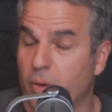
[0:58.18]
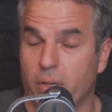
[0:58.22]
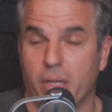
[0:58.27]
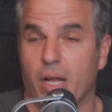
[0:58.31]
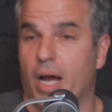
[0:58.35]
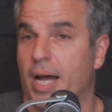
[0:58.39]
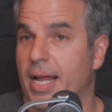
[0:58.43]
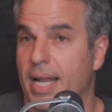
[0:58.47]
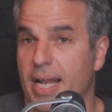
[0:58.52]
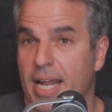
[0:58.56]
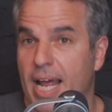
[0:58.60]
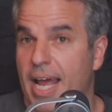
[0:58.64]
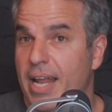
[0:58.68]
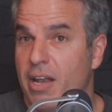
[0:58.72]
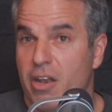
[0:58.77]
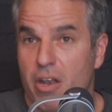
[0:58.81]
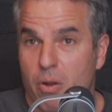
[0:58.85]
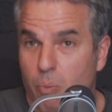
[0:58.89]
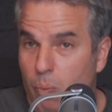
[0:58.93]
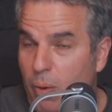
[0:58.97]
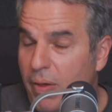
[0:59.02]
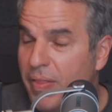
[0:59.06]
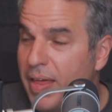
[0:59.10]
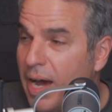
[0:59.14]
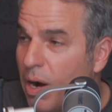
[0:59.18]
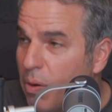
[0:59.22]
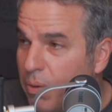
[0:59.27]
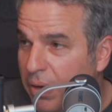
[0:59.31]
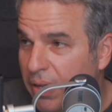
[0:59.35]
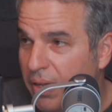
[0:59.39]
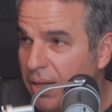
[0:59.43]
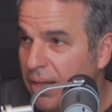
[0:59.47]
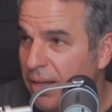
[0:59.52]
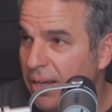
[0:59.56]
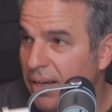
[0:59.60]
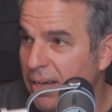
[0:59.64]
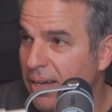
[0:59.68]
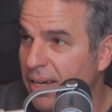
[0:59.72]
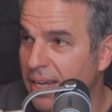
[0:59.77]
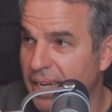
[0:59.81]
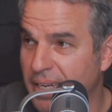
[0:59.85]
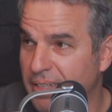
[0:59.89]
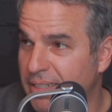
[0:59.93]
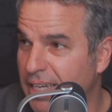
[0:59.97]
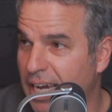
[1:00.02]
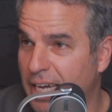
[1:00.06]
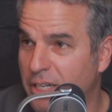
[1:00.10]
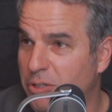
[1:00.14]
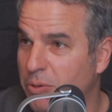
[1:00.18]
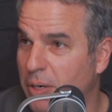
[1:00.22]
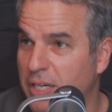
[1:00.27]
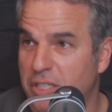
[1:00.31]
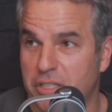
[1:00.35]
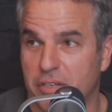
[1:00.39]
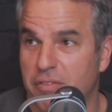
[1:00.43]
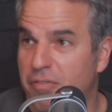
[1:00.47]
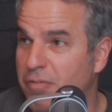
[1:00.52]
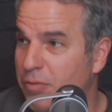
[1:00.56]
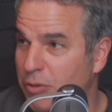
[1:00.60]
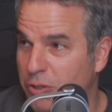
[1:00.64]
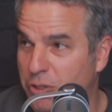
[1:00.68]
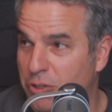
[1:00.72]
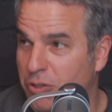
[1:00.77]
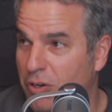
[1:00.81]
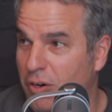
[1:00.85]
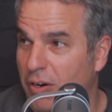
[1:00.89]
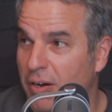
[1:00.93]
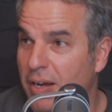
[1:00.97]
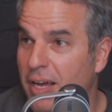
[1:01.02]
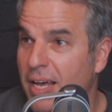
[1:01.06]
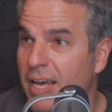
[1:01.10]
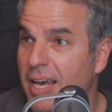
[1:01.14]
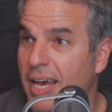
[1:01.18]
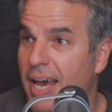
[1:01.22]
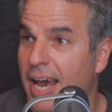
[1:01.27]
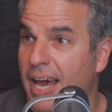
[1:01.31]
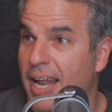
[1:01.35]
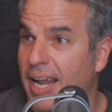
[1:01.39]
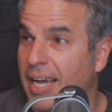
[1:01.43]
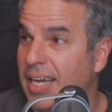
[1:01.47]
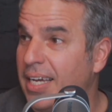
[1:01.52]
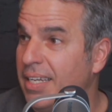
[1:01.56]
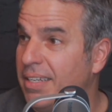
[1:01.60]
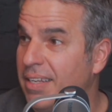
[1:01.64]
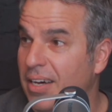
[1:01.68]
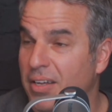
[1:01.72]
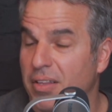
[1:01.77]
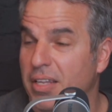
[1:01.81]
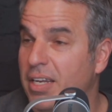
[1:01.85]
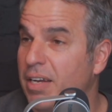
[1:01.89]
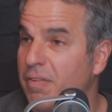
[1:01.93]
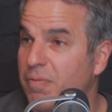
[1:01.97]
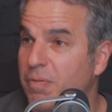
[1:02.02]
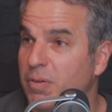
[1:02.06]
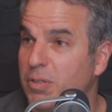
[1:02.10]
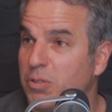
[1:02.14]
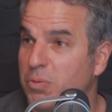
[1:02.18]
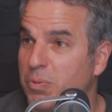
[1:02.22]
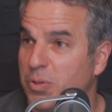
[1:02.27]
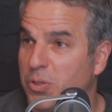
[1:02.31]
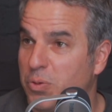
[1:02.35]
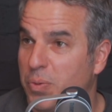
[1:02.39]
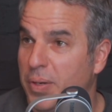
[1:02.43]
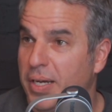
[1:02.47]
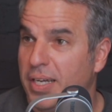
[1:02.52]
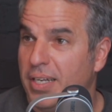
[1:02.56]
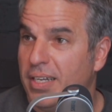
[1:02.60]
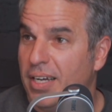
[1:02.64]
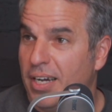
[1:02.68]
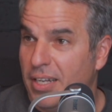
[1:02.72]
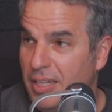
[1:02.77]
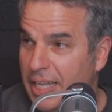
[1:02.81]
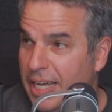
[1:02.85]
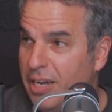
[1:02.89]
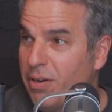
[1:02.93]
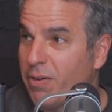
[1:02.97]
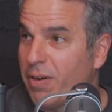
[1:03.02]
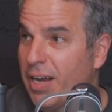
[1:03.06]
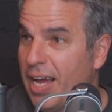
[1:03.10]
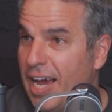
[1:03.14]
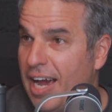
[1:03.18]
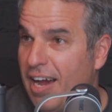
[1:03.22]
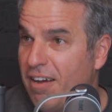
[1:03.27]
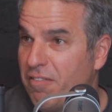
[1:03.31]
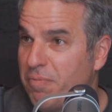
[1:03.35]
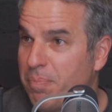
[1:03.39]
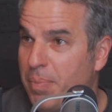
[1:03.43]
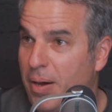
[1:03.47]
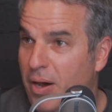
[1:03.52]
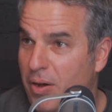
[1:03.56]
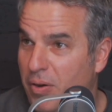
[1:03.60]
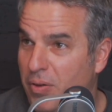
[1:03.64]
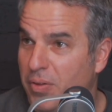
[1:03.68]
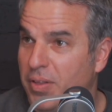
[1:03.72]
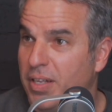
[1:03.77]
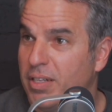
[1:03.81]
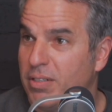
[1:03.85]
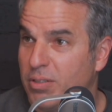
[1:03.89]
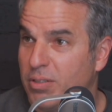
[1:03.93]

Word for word: And, and without an exaggeration, for sure. Yeah. And I could tell the difference between a liter and a half bottle that